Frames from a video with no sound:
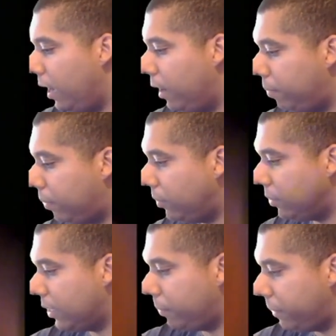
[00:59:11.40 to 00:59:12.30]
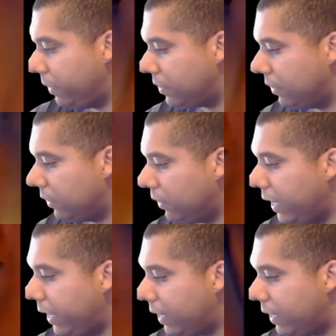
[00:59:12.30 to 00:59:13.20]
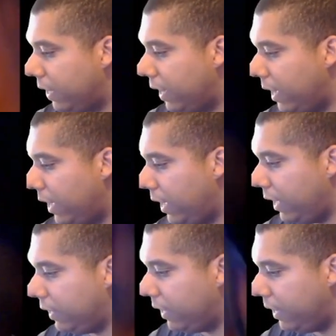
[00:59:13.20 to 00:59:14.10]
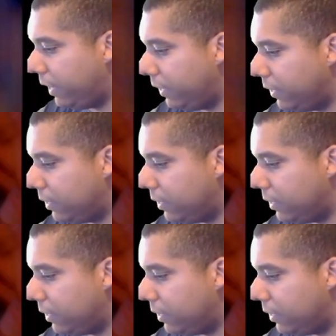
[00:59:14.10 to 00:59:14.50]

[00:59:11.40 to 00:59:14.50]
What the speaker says: Pulls up into the light, and then